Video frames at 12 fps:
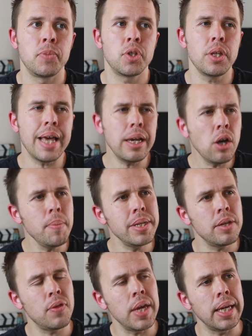So that got me
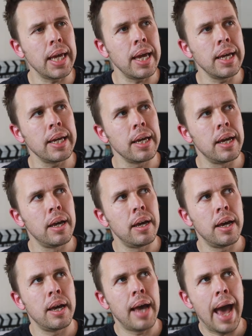to thinking,
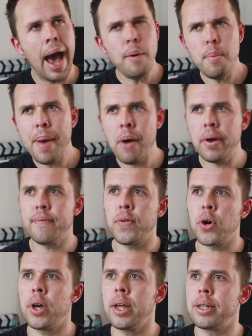how about
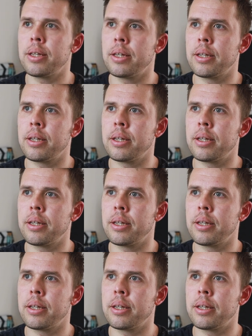if I